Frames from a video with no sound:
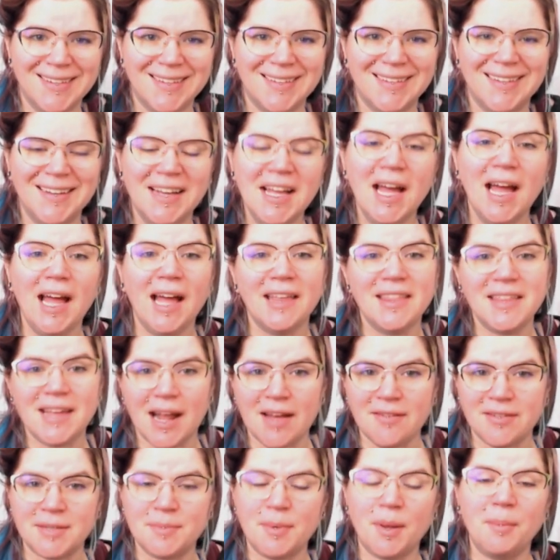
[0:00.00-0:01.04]
And then I
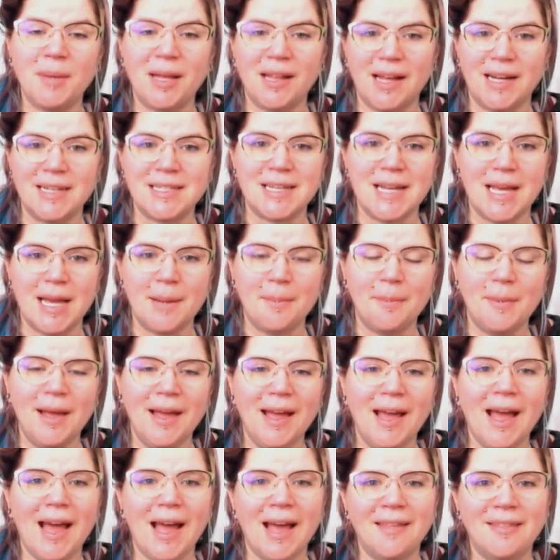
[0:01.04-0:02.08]
have to spell my last name,
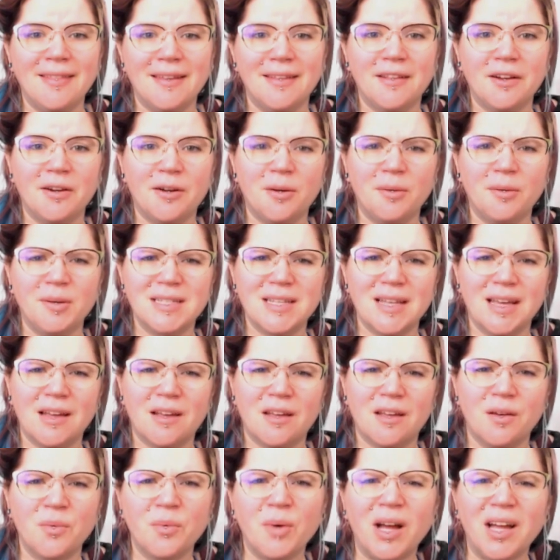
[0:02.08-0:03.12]
and then they're always
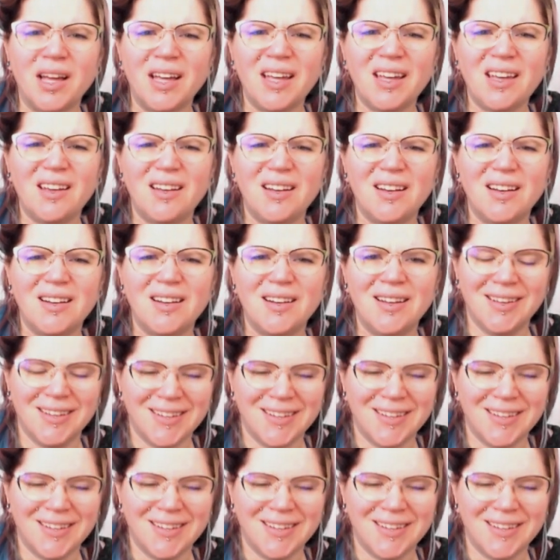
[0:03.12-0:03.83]
like, "What?" It's